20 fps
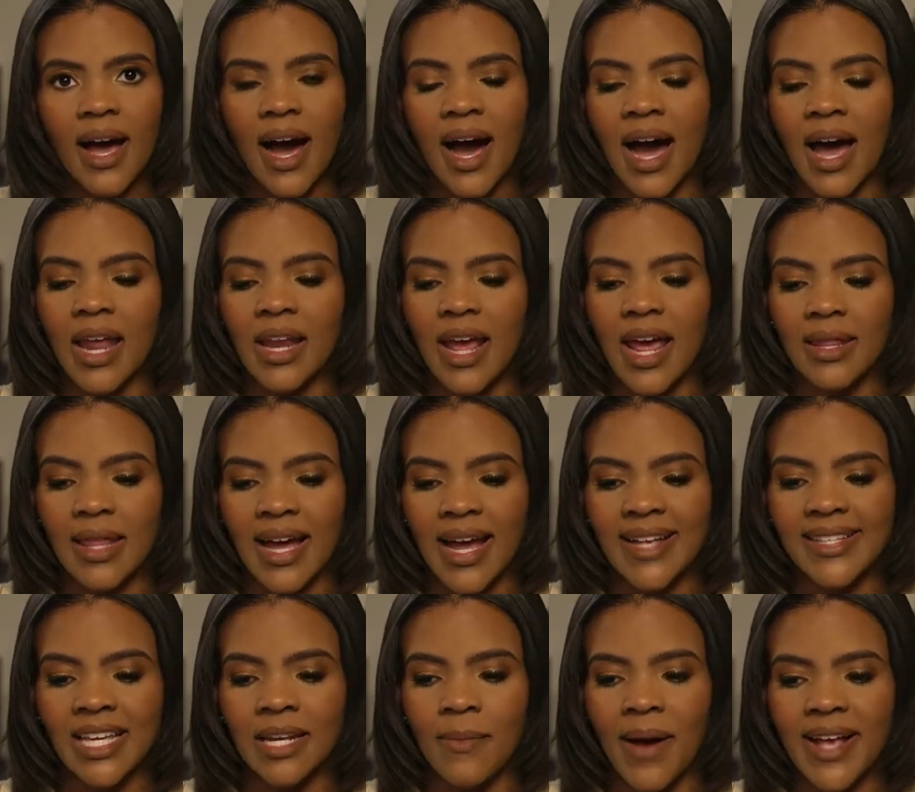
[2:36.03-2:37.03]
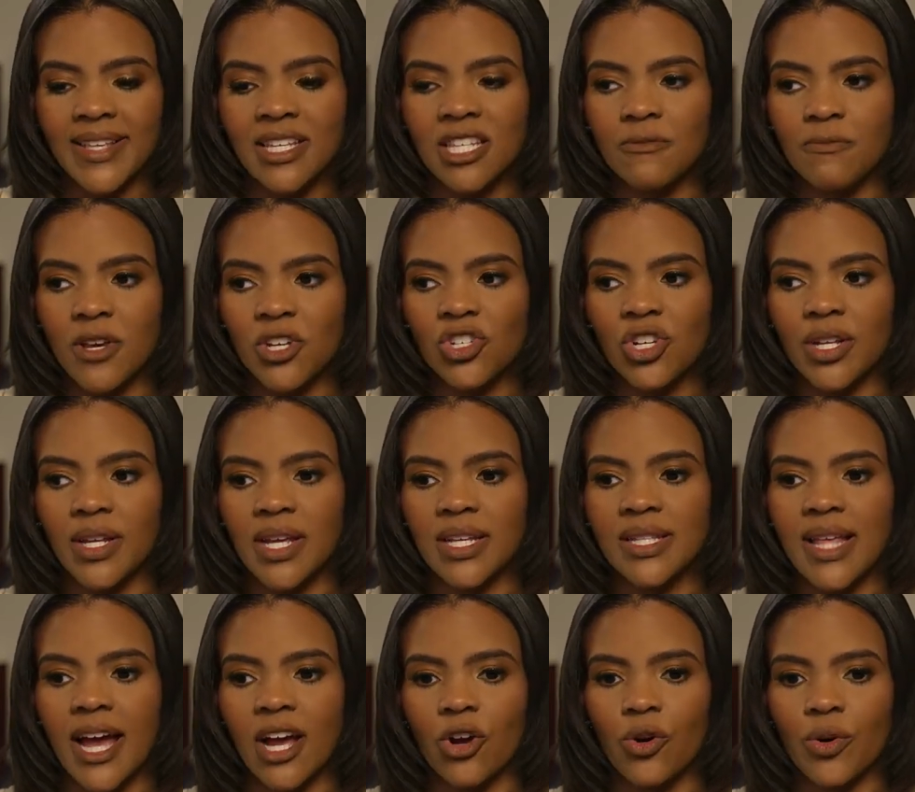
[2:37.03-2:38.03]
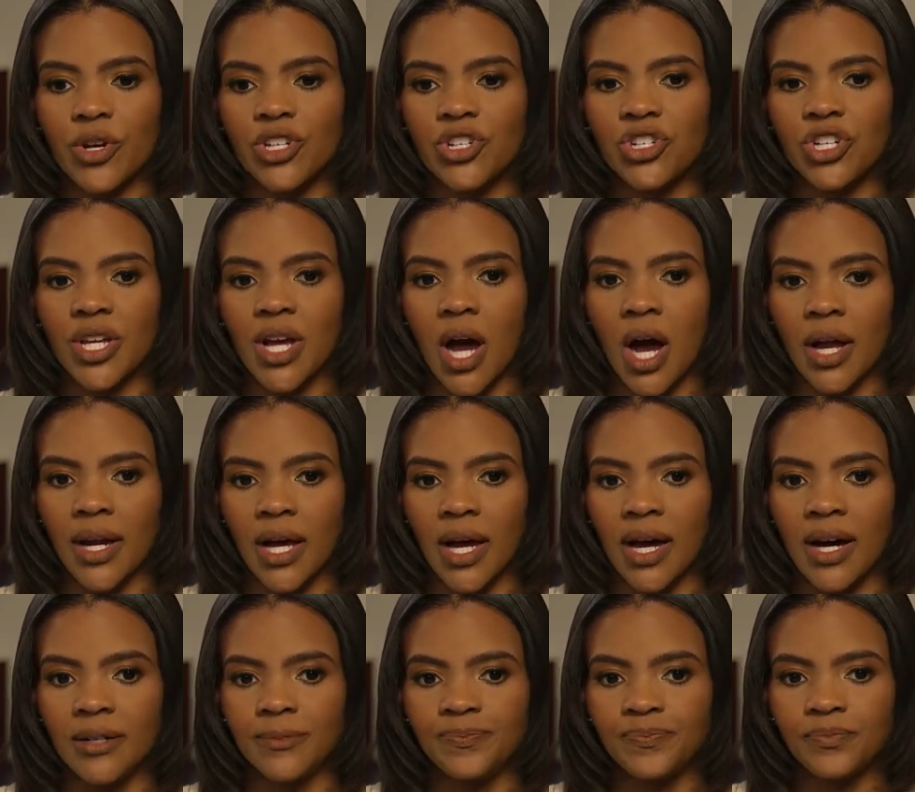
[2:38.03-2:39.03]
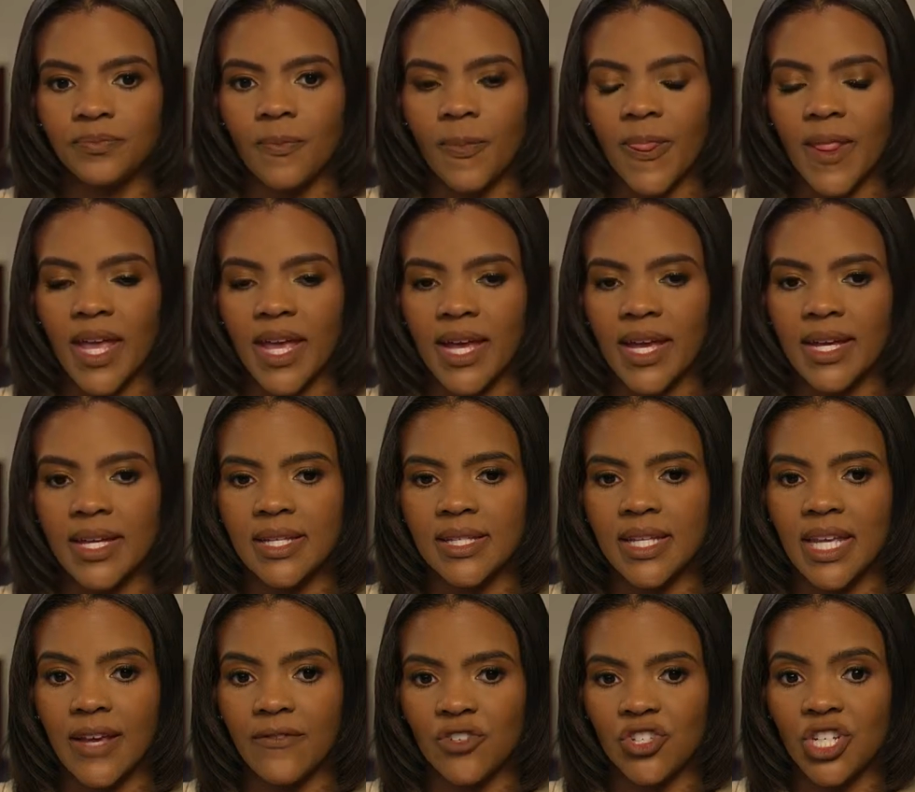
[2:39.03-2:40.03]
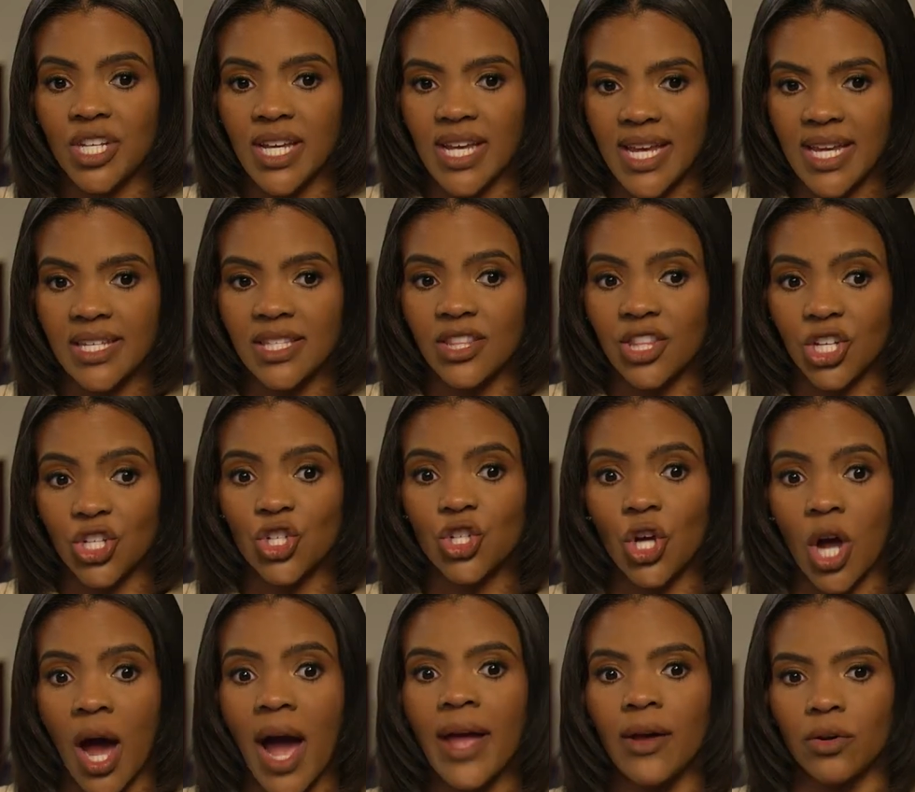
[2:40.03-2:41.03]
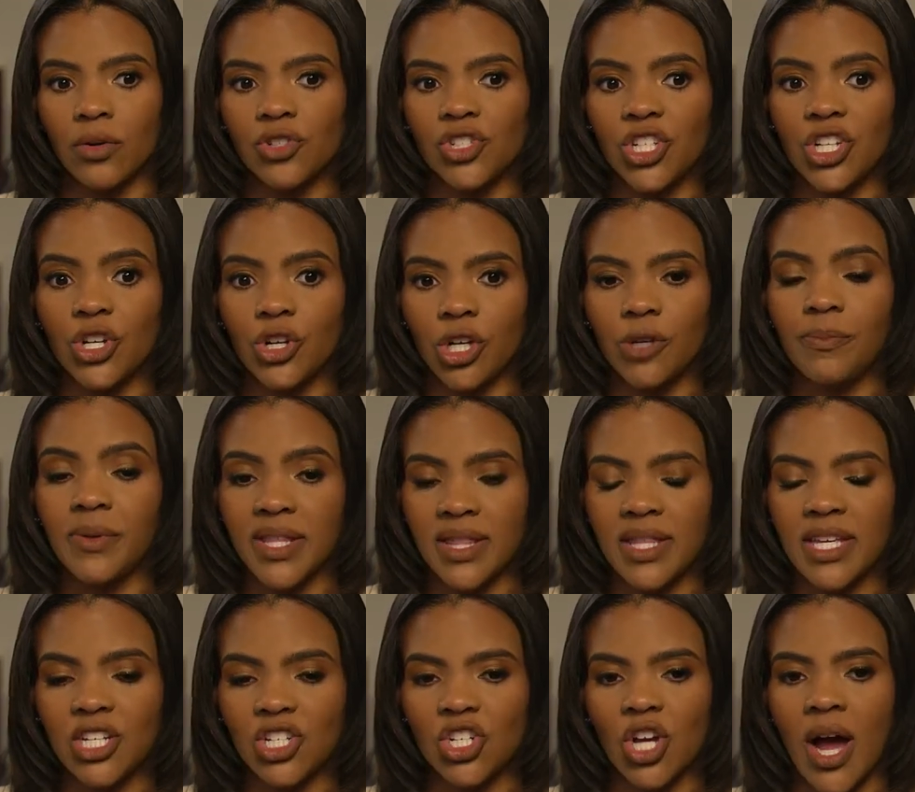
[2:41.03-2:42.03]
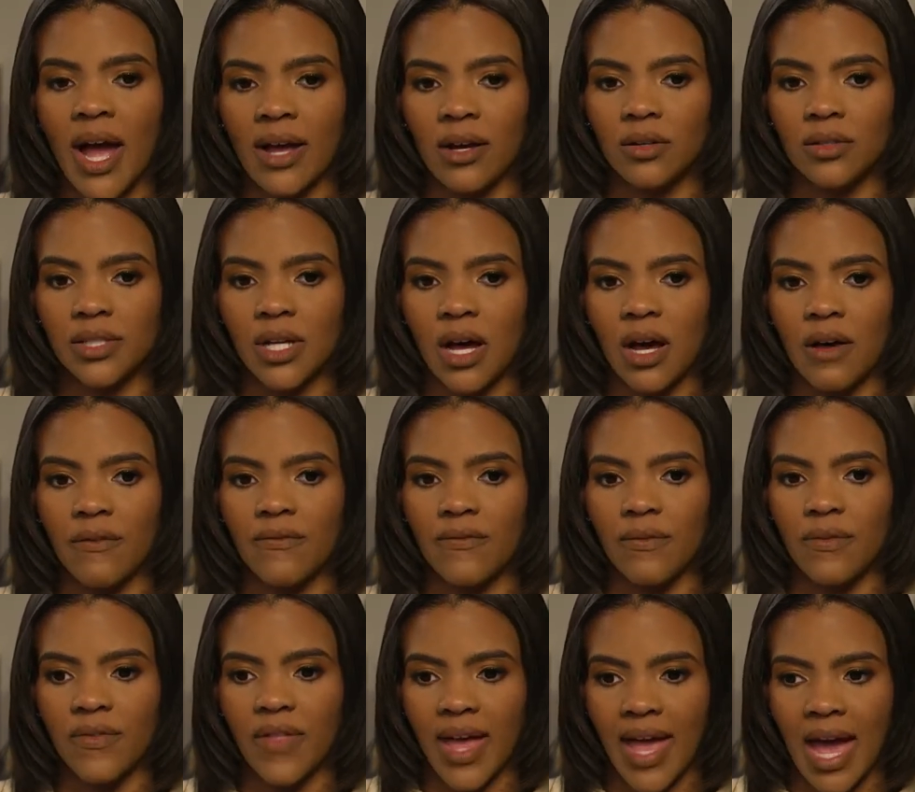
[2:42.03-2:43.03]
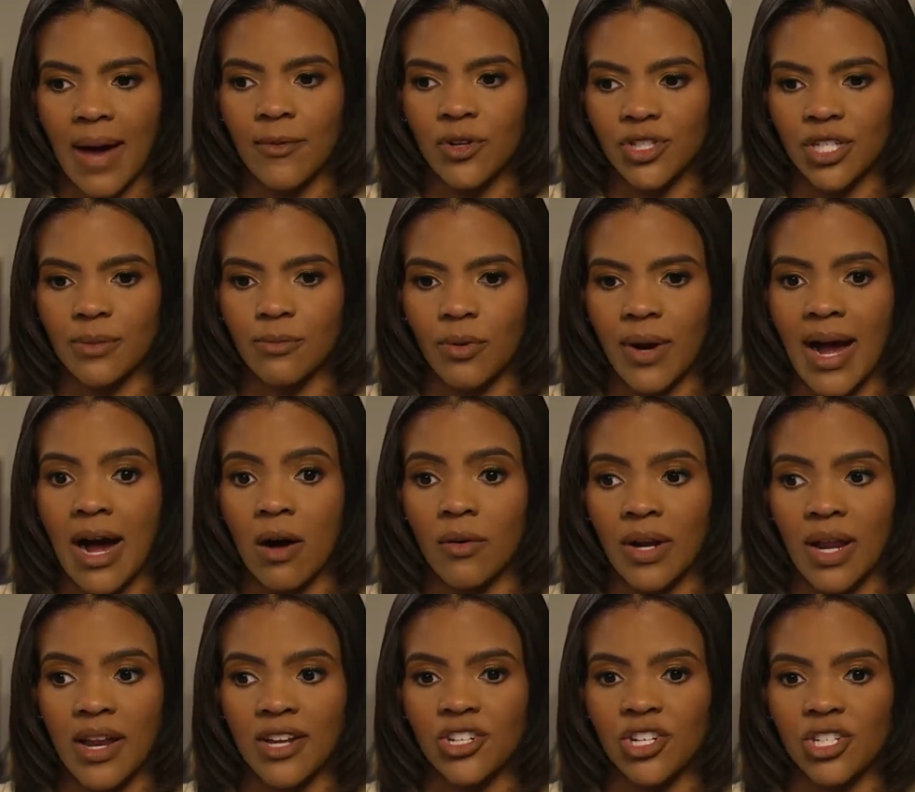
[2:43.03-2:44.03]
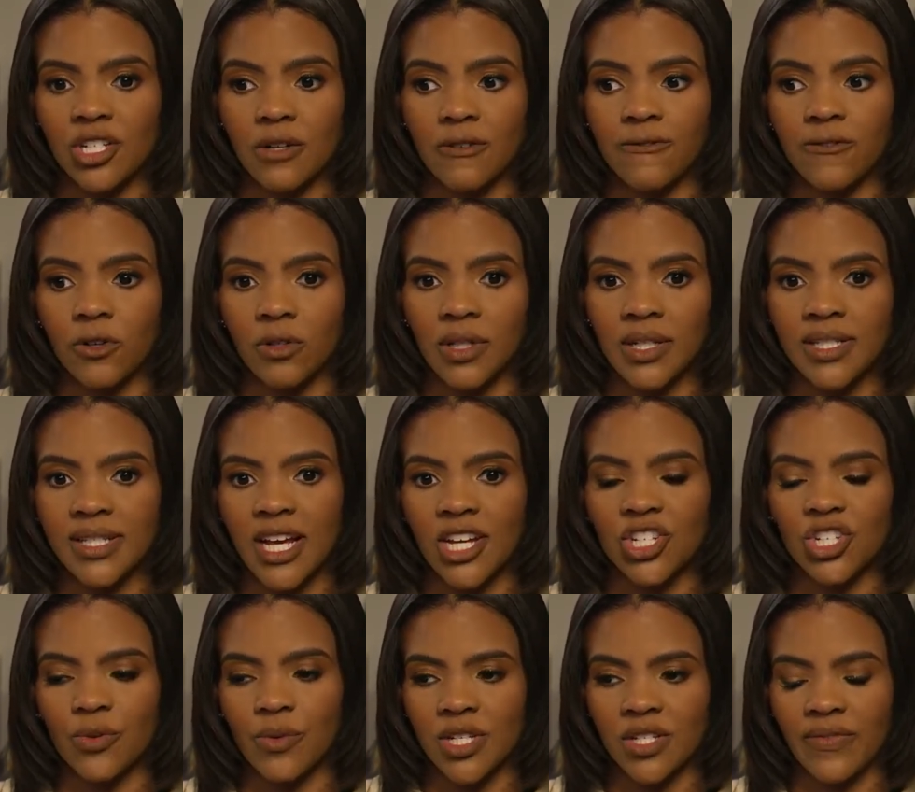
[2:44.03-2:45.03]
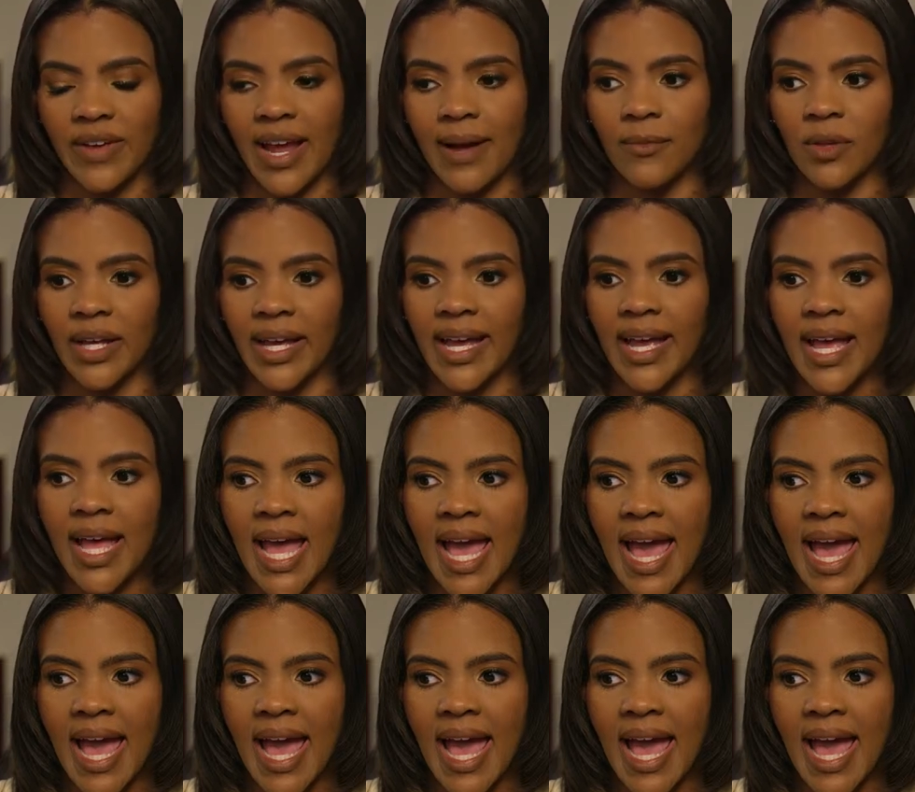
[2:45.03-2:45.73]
And like I said, my suspicion is that Christiana if she is the child, she could be the child of the Hamilton Brown, and it's just a full incestuous family,